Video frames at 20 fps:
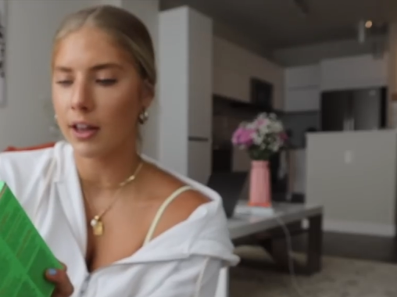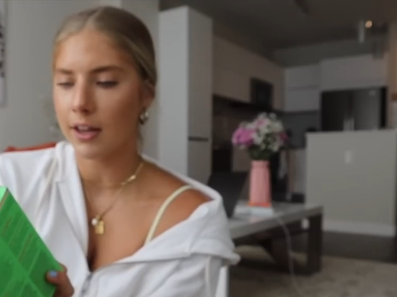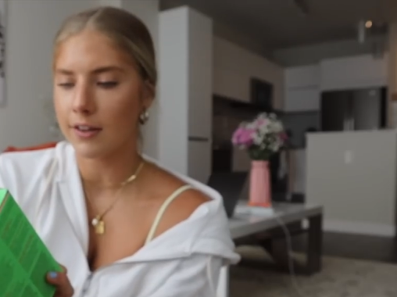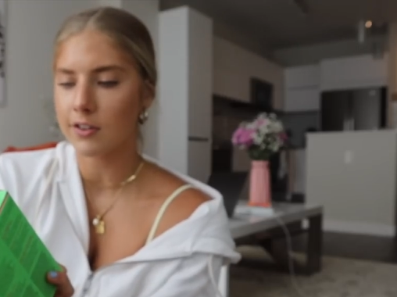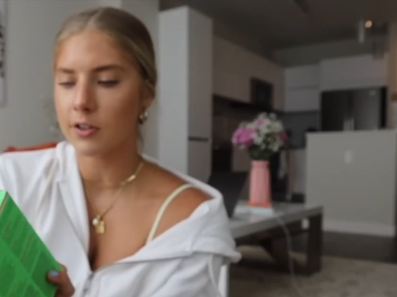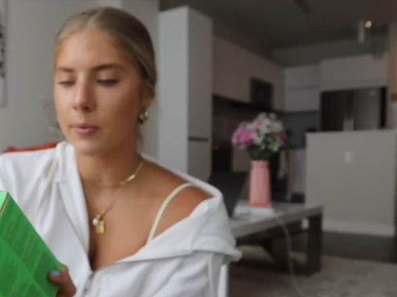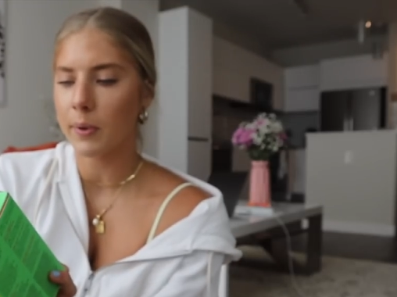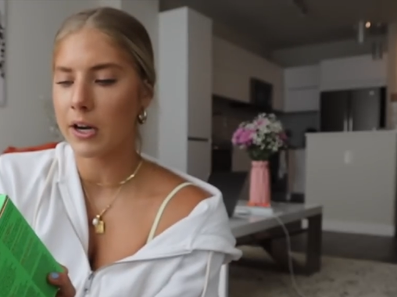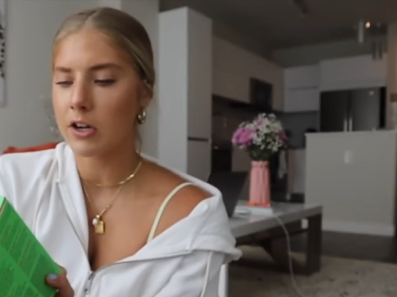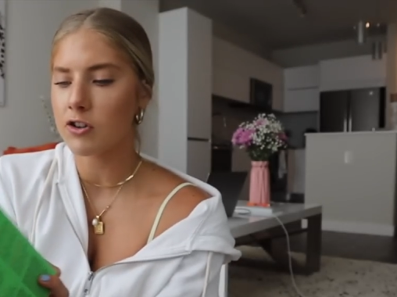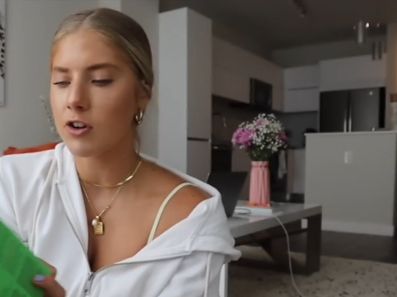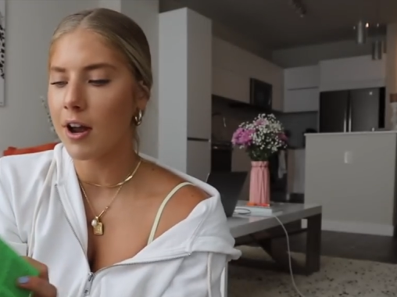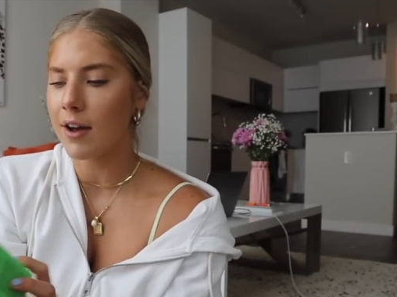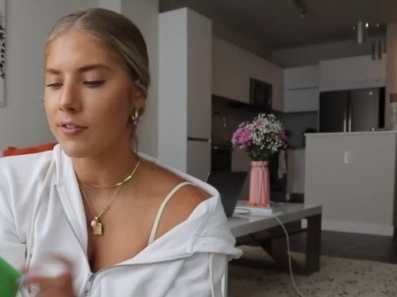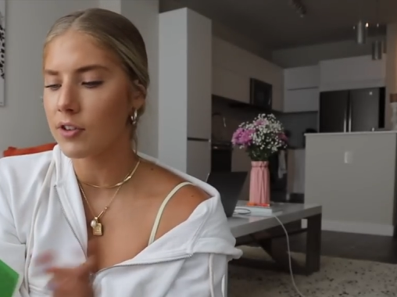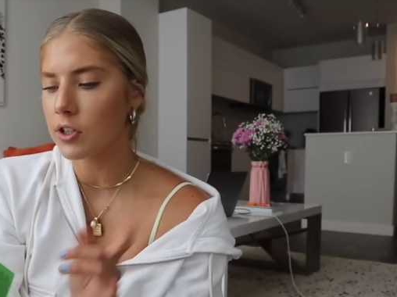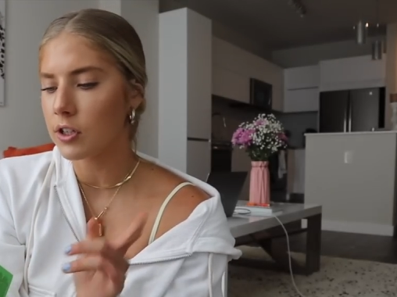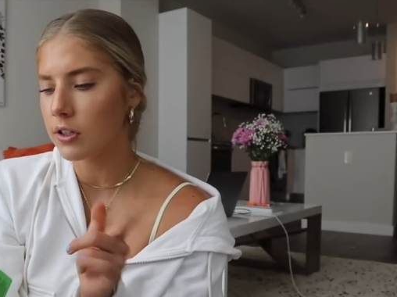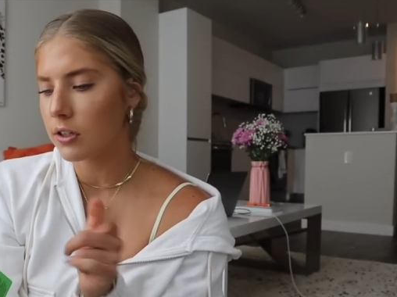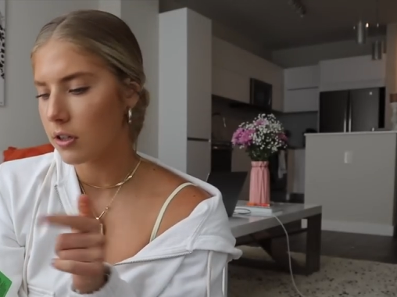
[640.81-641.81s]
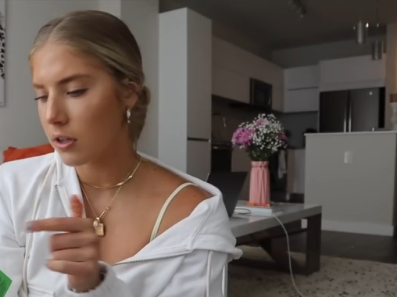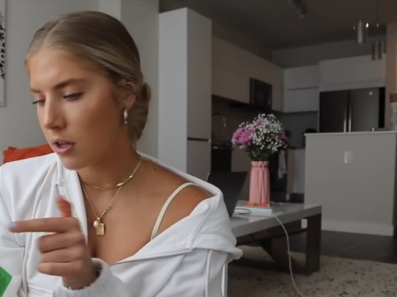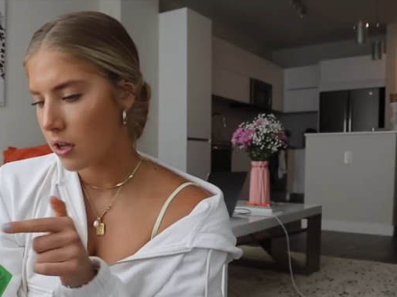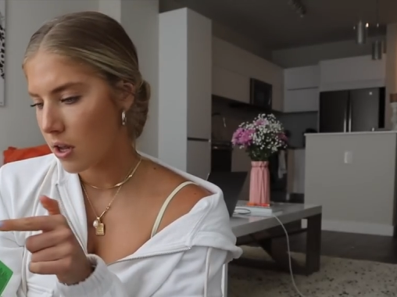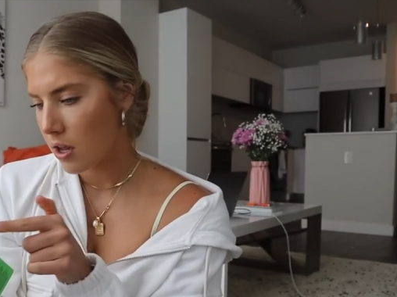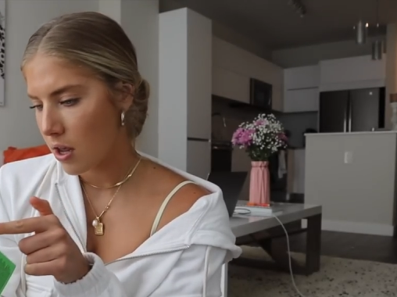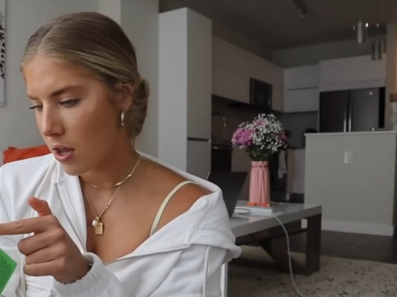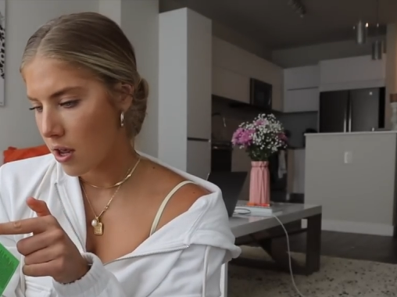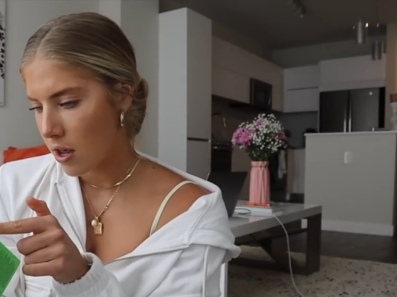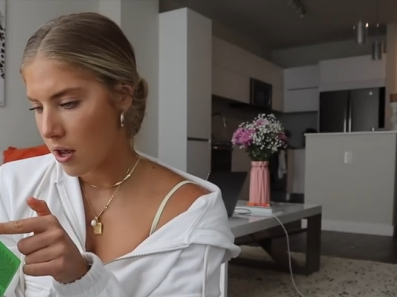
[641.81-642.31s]
cleanser when I travel.
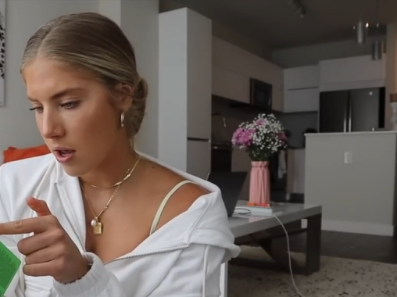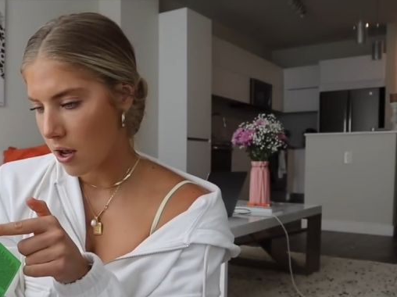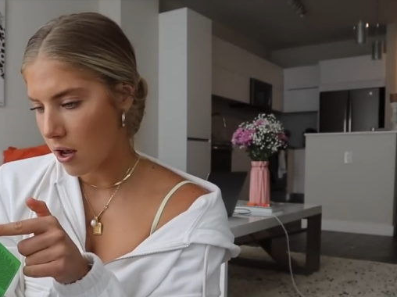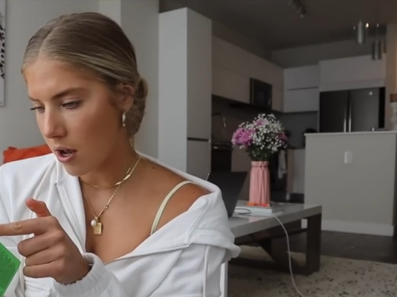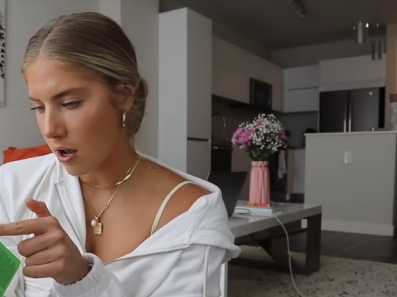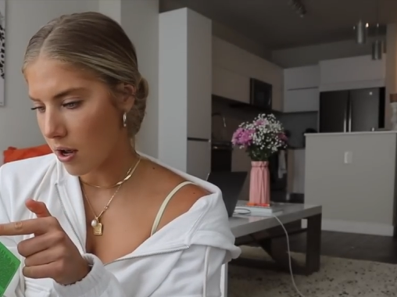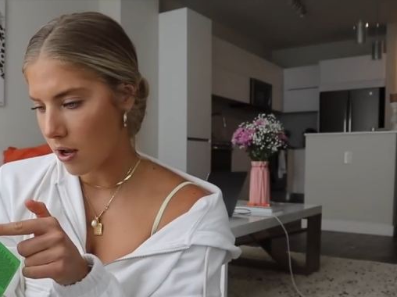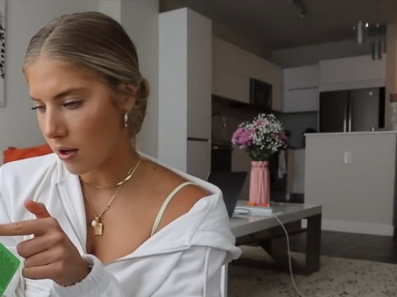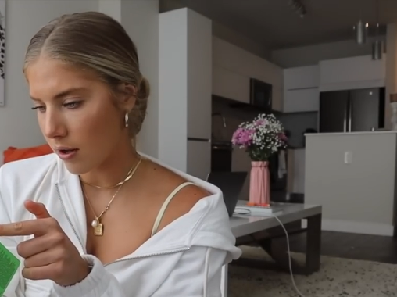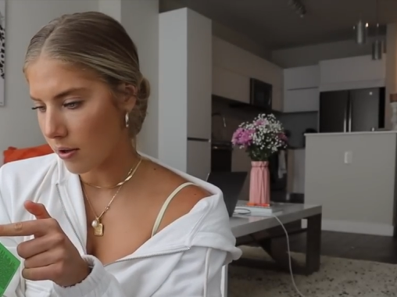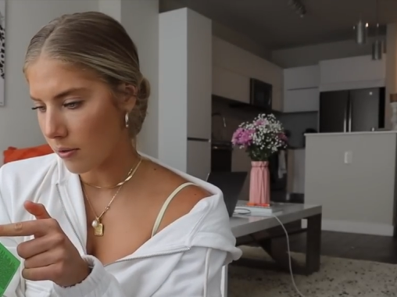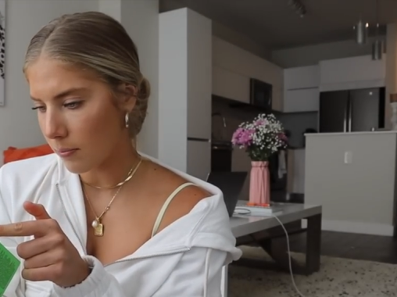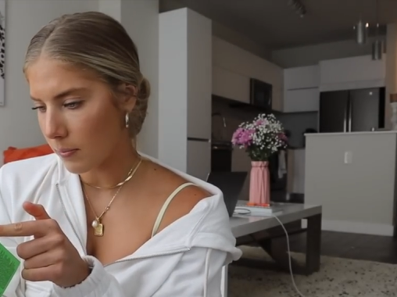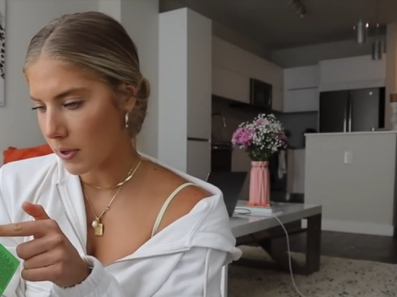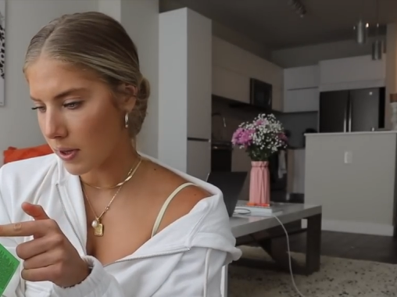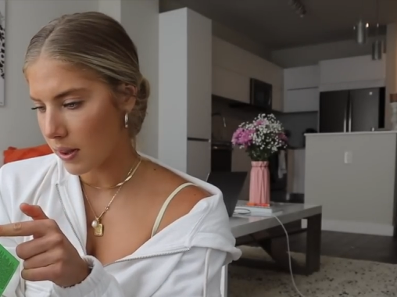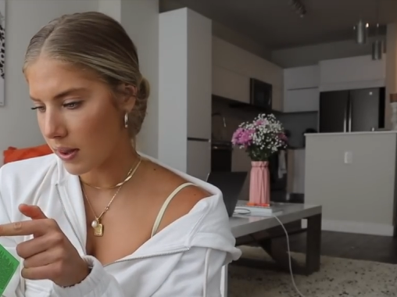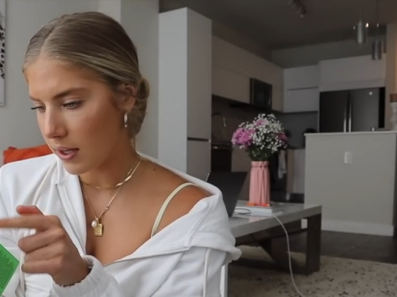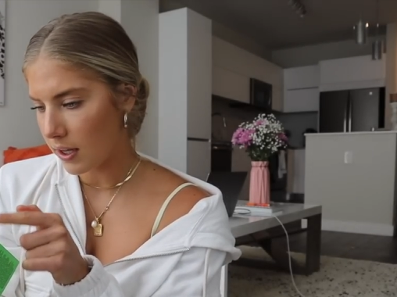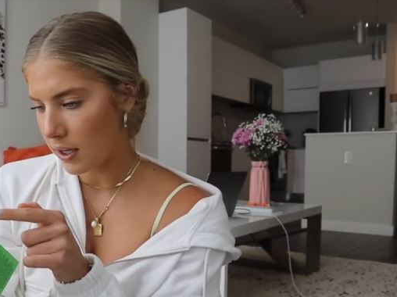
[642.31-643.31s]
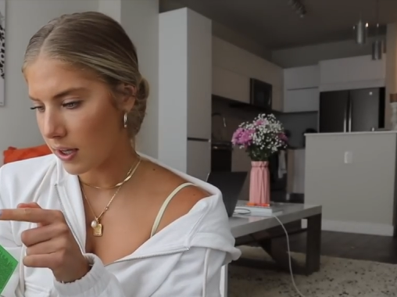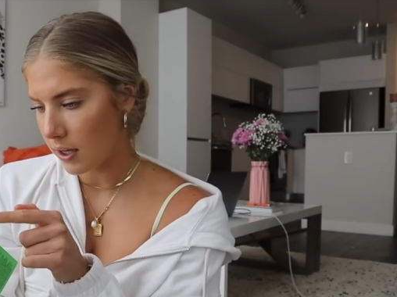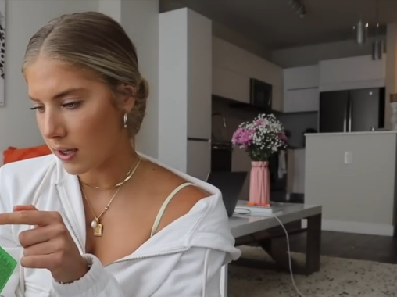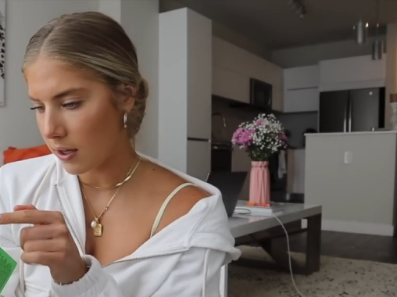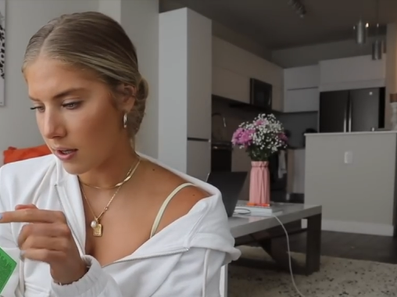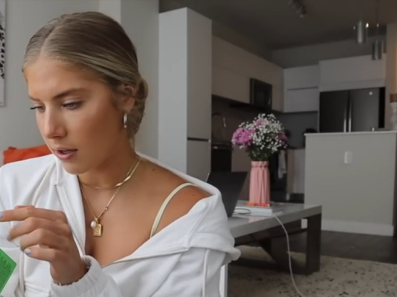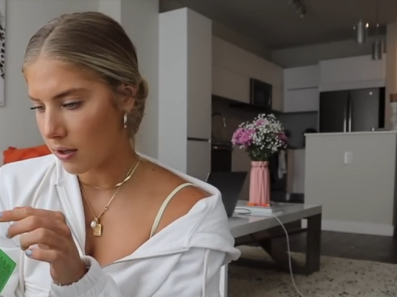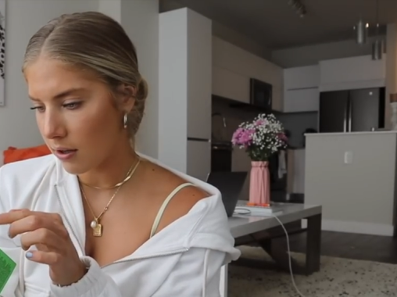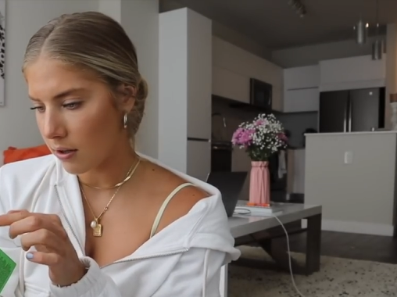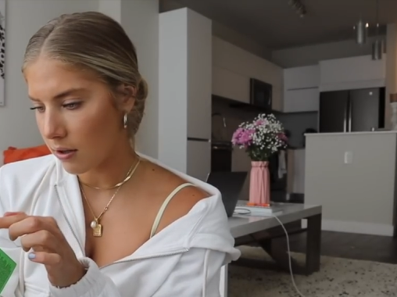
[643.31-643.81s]

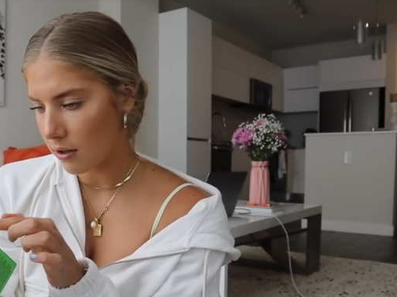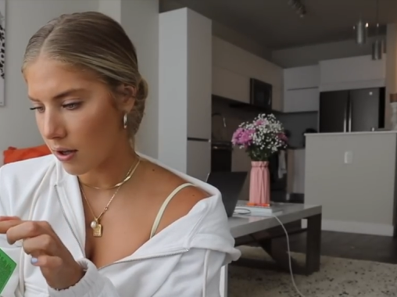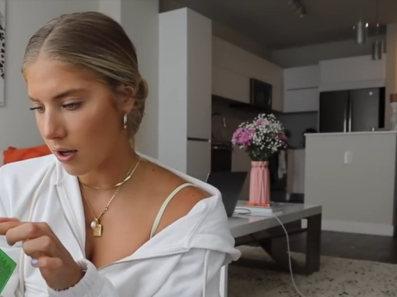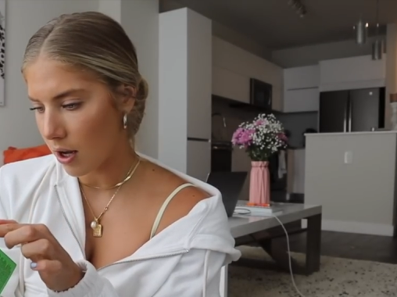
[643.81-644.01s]
The